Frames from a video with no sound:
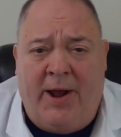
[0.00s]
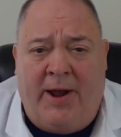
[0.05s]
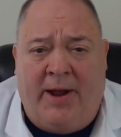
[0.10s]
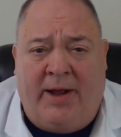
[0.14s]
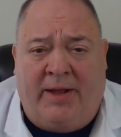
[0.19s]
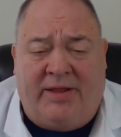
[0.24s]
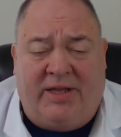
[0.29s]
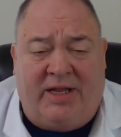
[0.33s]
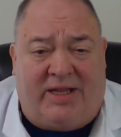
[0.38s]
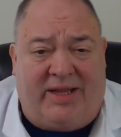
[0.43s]

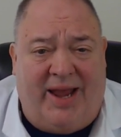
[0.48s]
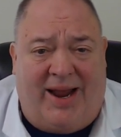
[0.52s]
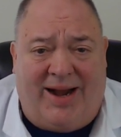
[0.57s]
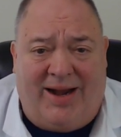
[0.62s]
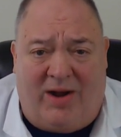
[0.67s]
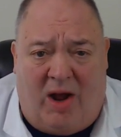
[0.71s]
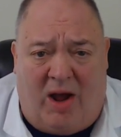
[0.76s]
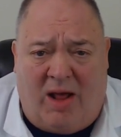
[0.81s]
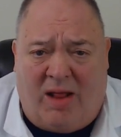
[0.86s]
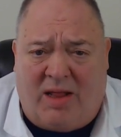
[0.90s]
the
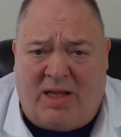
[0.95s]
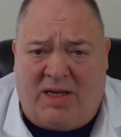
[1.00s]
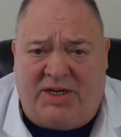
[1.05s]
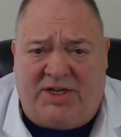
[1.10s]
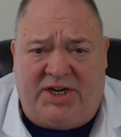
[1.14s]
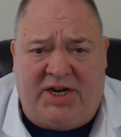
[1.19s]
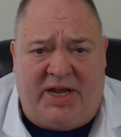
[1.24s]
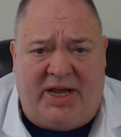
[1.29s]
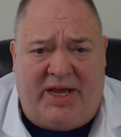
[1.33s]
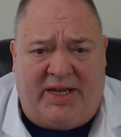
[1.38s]

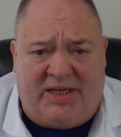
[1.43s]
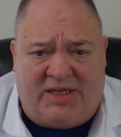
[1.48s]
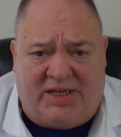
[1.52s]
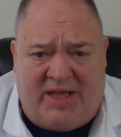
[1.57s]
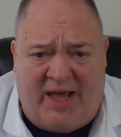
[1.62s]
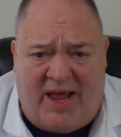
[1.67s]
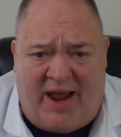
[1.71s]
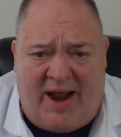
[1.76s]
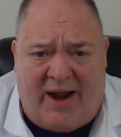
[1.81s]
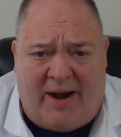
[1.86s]
technology is
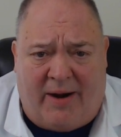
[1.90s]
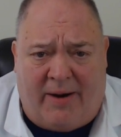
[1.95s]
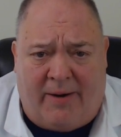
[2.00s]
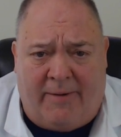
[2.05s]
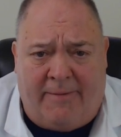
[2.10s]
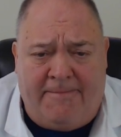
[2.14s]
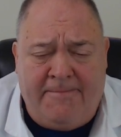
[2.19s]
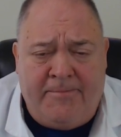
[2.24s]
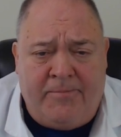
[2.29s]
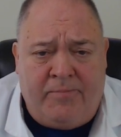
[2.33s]

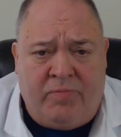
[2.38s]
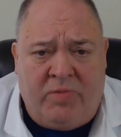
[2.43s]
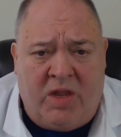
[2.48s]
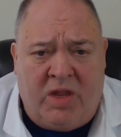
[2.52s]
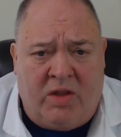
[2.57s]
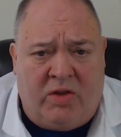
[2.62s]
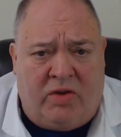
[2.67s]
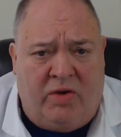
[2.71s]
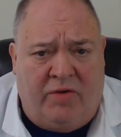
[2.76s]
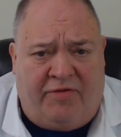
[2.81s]
there
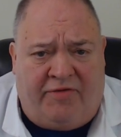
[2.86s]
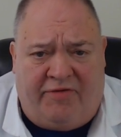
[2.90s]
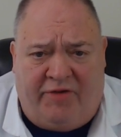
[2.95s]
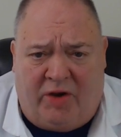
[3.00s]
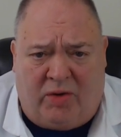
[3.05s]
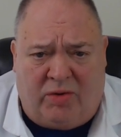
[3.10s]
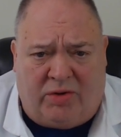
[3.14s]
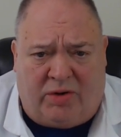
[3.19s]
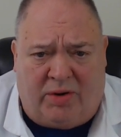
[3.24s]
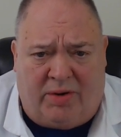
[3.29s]
to
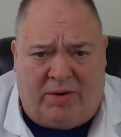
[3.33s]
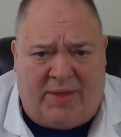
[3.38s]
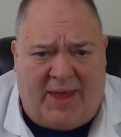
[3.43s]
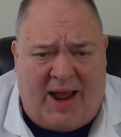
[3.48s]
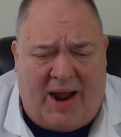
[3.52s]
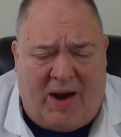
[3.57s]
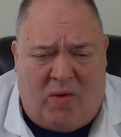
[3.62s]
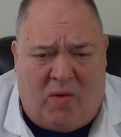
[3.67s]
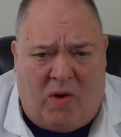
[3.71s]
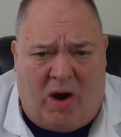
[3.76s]
filter
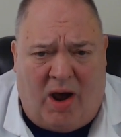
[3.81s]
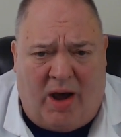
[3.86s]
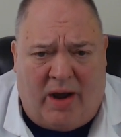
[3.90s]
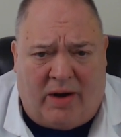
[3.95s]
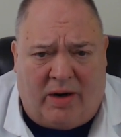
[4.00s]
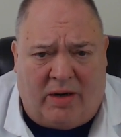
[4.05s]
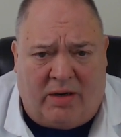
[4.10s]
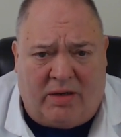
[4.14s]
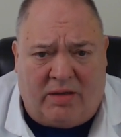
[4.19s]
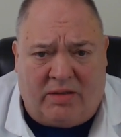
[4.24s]
that
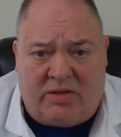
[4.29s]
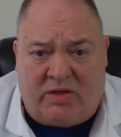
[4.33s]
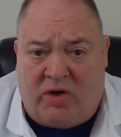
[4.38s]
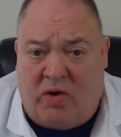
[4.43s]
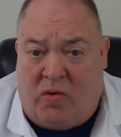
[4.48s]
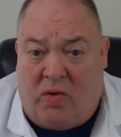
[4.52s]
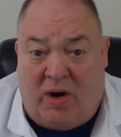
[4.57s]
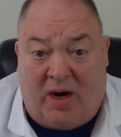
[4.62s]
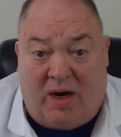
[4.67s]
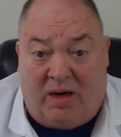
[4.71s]
water to
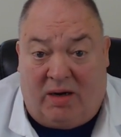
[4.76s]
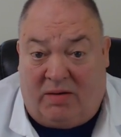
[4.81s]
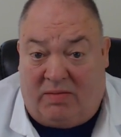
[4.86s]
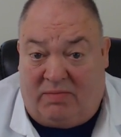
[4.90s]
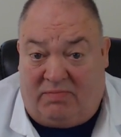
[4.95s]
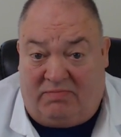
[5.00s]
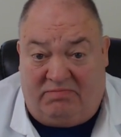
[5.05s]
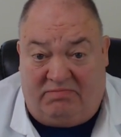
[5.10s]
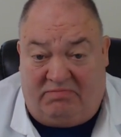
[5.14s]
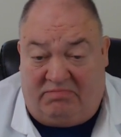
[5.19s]

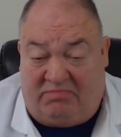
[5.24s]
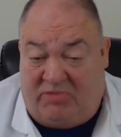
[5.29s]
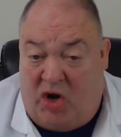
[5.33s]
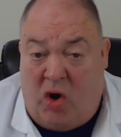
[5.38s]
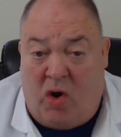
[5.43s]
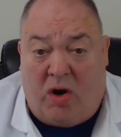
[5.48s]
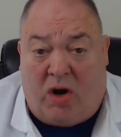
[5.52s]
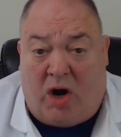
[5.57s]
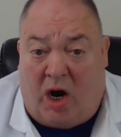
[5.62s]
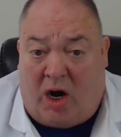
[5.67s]
where
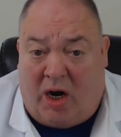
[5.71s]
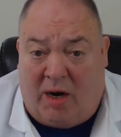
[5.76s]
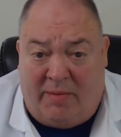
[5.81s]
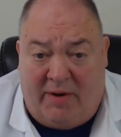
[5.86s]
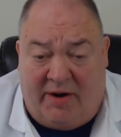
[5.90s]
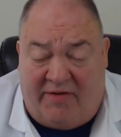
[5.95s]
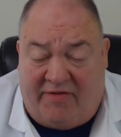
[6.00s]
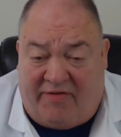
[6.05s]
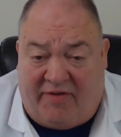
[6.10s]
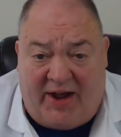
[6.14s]
no
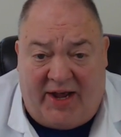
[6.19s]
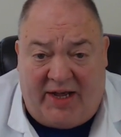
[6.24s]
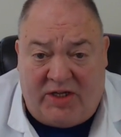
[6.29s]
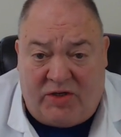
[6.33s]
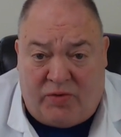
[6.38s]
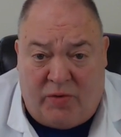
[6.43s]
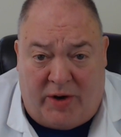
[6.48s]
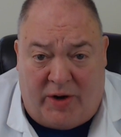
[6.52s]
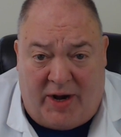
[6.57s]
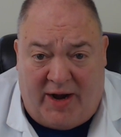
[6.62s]
carbon
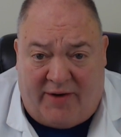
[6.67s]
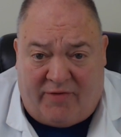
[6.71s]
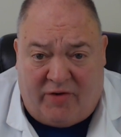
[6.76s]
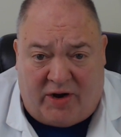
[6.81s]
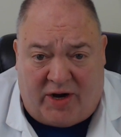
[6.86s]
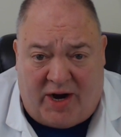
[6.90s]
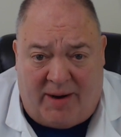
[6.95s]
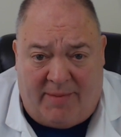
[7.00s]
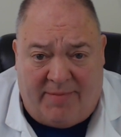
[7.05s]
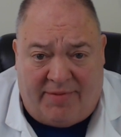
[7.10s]
fines would ever
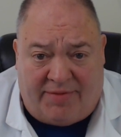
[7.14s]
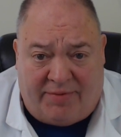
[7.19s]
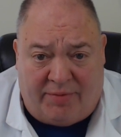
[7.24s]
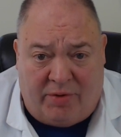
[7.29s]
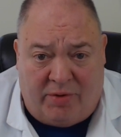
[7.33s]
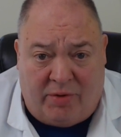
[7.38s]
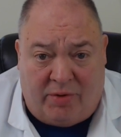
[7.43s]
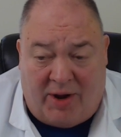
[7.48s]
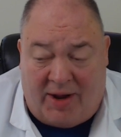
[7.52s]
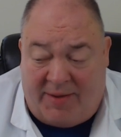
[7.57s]
come through.